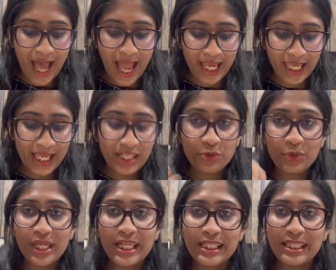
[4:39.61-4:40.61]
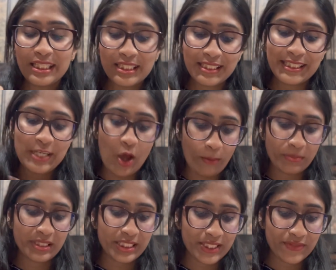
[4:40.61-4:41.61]
I can read the
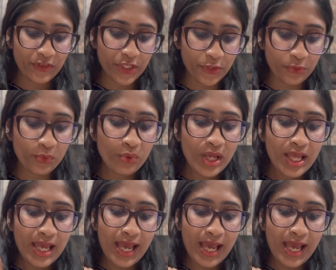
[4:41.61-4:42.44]
synopsis for you,